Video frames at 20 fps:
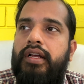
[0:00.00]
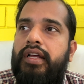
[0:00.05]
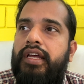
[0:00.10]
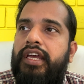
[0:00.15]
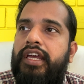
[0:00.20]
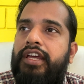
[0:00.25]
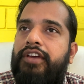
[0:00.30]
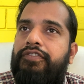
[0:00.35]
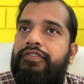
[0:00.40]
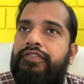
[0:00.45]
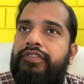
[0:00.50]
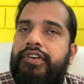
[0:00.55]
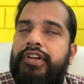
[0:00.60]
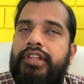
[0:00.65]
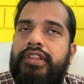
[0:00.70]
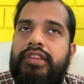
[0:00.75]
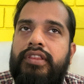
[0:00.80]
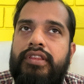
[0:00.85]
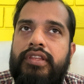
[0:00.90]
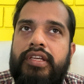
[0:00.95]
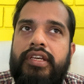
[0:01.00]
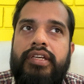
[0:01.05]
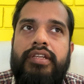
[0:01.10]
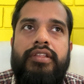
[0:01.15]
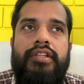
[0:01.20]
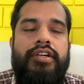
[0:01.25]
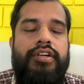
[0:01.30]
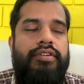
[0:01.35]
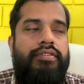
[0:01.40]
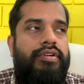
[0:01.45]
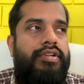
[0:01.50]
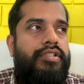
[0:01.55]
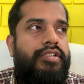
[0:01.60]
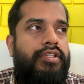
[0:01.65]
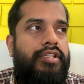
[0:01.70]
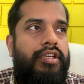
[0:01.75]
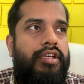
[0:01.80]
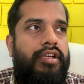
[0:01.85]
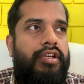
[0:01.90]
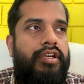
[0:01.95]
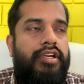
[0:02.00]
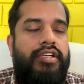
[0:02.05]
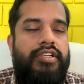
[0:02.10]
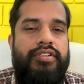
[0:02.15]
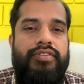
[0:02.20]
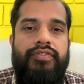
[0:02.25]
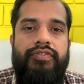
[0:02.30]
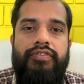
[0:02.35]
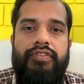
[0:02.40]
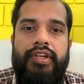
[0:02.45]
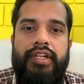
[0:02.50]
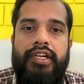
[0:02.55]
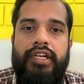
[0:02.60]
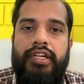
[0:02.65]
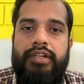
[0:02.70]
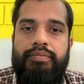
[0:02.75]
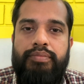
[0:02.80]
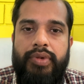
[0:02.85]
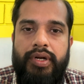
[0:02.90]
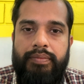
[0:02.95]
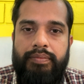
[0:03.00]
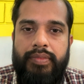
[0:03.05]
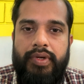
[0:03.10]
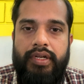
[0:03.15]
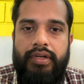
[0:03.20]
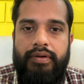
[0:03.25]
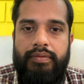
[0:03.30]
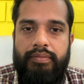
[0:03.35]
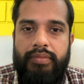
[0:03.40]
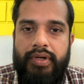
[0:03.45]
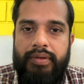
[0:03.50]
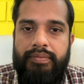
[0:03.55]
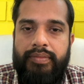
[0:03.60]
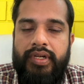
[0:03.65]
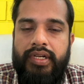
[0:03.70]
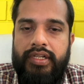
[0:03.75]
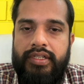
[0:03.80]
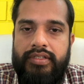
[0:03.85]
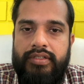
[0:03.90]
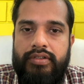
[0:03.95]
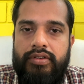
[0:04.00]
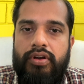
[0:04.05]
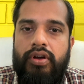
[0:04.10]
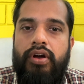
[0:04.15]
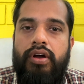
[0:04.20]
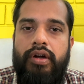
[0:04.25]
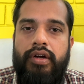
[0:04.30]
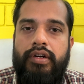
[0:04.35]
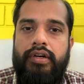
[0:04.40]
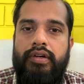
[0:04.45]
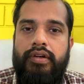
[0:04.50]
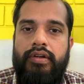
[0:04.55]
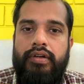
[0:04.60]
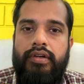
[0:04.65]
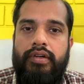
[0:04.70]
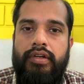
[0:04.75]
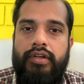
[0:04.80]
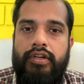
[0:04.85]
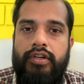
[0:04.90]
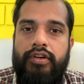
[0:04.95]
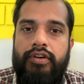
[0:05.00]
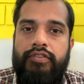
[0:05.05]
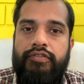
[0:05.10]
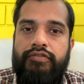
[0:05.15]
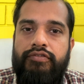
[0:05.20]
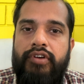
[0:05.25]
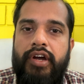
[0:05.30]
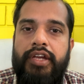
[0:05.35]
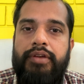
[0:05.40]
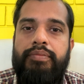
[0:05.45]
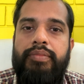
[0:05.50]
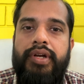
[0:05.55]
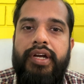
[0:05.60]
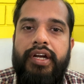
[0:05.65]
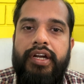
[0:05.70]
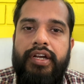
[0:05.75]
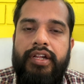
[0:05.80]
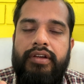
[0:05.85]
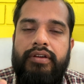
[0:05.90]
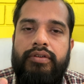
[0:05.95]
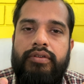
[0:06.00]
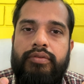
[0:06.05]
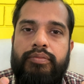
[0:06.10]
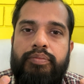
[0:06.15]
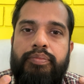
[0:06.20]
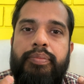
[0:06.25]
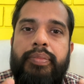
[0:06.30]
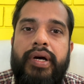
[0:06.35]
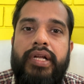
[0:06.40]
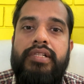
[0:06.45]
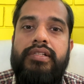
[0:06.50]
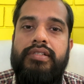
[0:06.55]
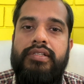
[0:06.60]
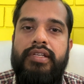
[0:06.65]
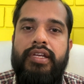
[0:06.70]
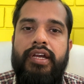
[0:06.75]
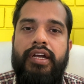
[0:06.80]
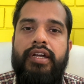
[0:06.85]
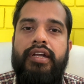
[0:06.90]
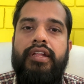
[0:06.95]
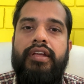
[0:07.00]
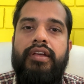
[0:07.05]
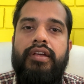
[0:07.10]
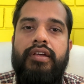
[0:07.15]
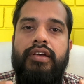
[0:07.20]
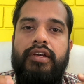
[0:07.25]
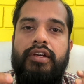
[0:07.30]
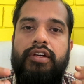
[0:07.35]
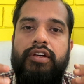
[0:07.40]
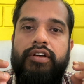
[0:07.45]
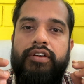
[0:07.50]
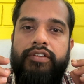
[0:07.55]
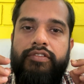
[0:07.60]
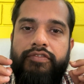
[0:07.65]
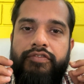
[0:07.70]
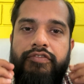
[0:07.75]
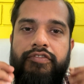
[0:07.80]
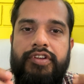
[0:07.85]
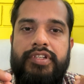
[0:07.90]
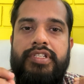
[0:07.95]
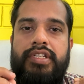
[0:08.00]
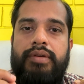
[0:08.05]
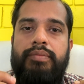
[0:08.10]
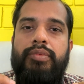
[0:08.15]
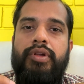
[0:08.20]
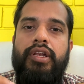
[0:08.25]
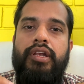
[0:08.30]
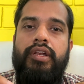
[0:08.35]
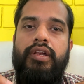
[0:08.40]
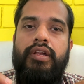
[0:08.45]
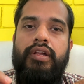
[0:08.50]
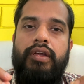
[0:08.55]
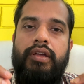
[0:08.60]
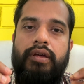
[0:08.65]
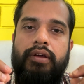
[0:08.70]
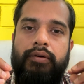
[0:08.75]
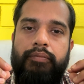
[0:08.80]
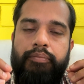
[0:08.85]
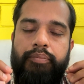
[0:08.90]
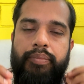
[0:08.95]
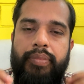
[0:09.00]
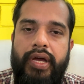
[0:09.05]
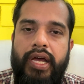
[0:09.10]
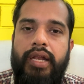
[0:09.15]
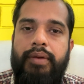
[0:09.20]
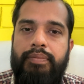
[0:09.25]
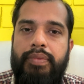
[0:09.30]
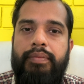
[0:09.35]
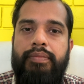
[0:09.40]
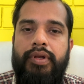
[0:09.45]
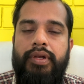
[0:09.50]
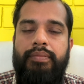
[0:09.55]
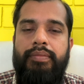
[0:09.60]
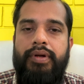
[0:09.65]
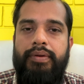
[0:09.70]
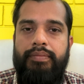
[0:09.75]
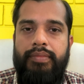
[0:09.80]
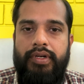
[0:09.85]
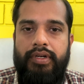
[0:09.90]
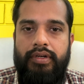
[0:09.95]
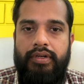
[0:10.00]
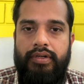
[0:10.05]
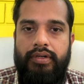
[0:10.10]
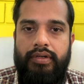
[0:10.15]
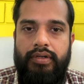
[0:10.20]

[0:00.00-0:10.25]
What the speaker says: Everything that you are seeing is verily Brahman. Brahman is God, vibrating, pulsating, visible, palpable Brahman.